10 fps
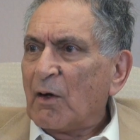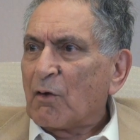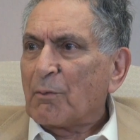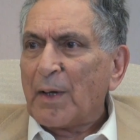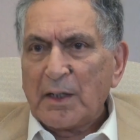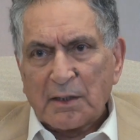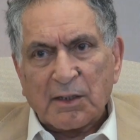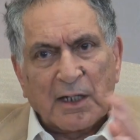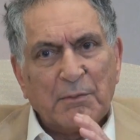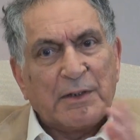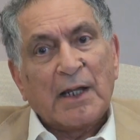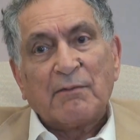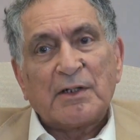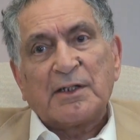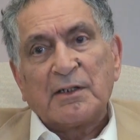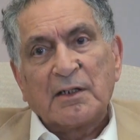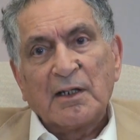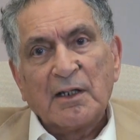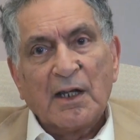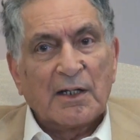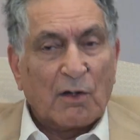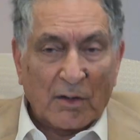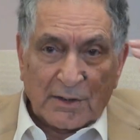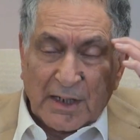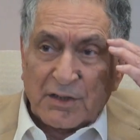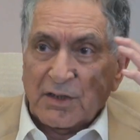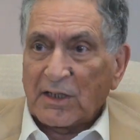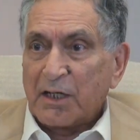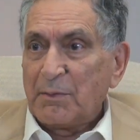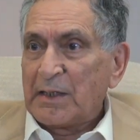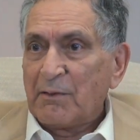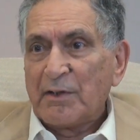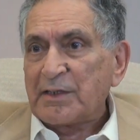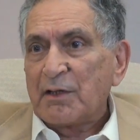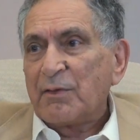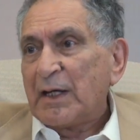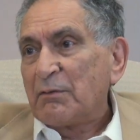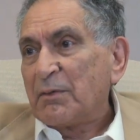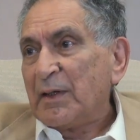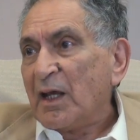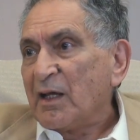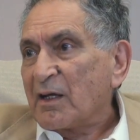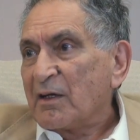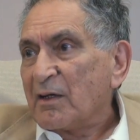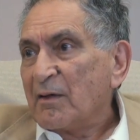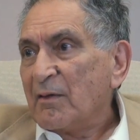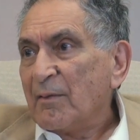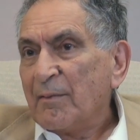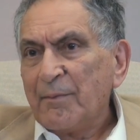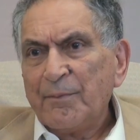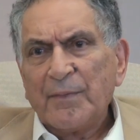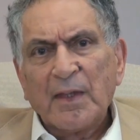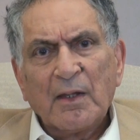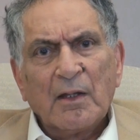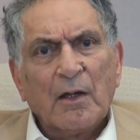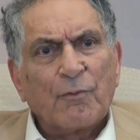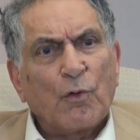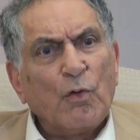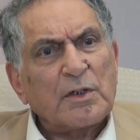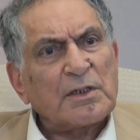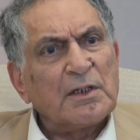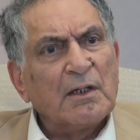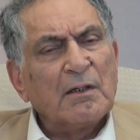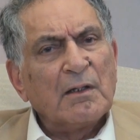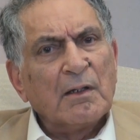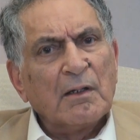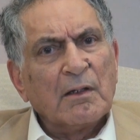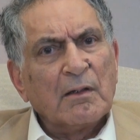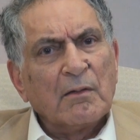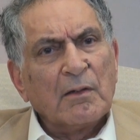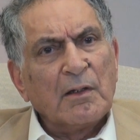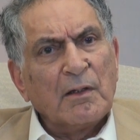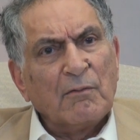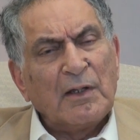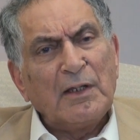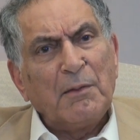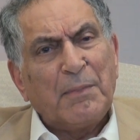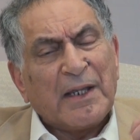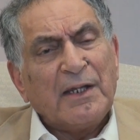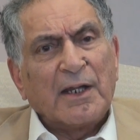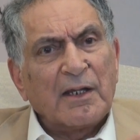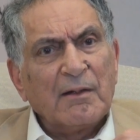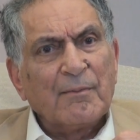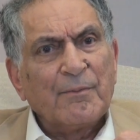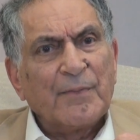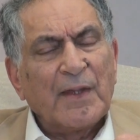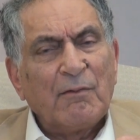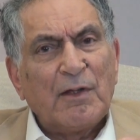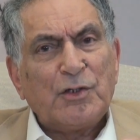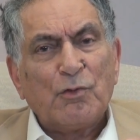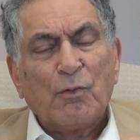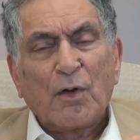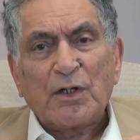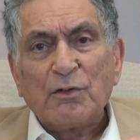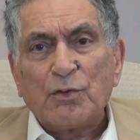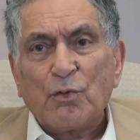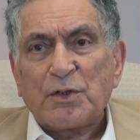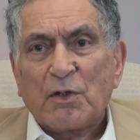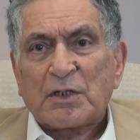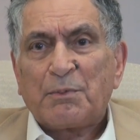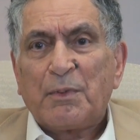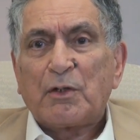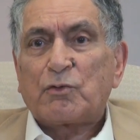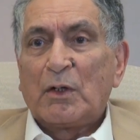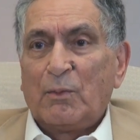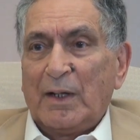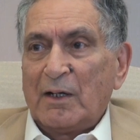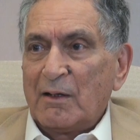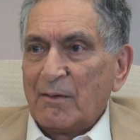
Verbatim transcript: our mind can be diverted and our attention can be diverted wherever we like. Of course, in the beginning, when you want to use your spiritual will,